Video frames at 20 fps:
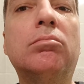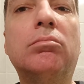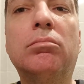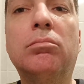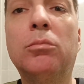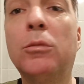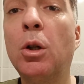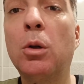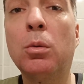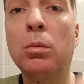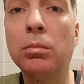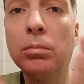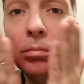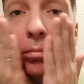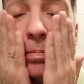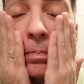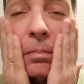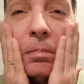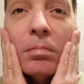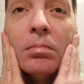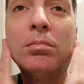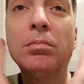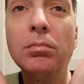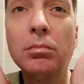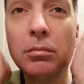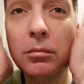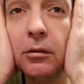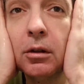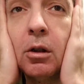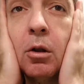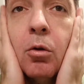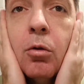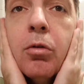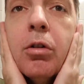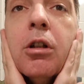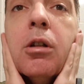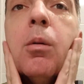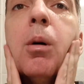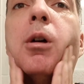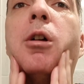no
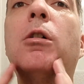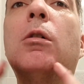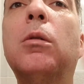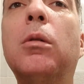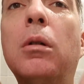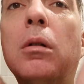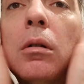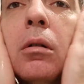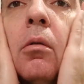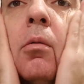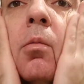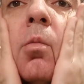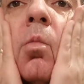feedback at all.